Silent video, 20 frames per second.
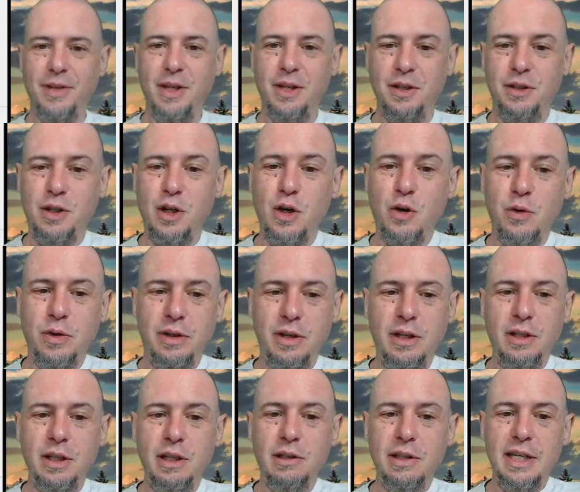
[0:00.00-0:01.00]
So
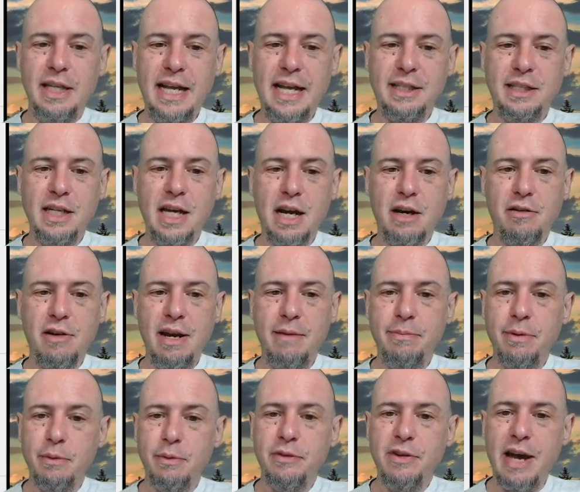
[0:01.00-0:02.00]
clearly that's not great,
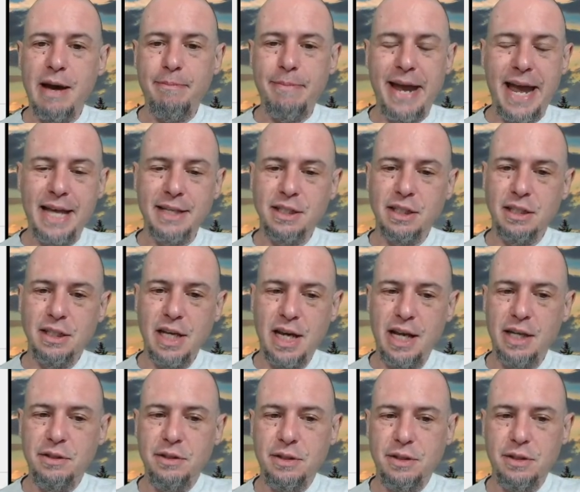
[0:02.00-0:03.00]
but we've got passing
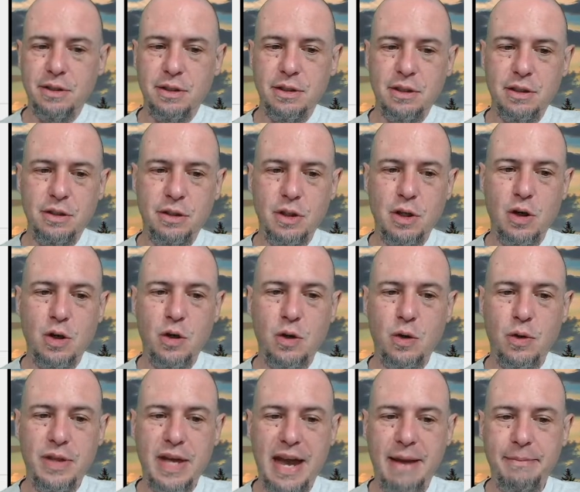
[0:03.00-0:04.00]
tests,
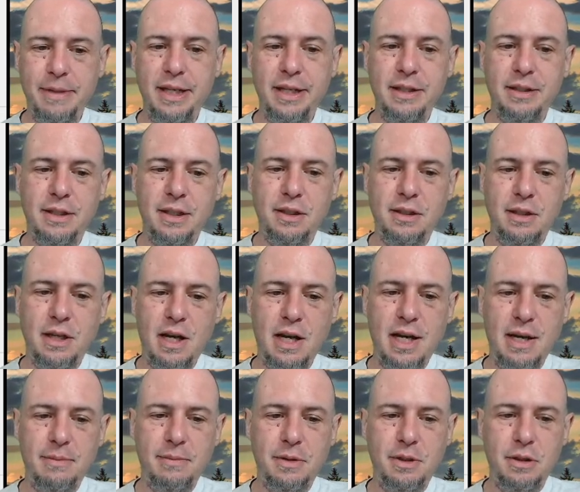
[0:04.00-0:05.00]
so that means it's
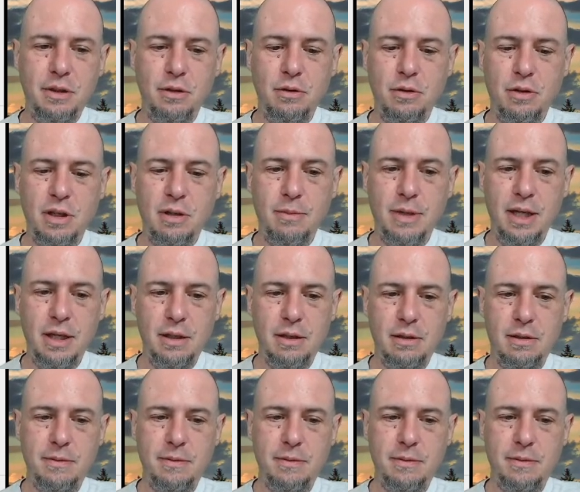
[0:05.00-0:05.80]
time to commit.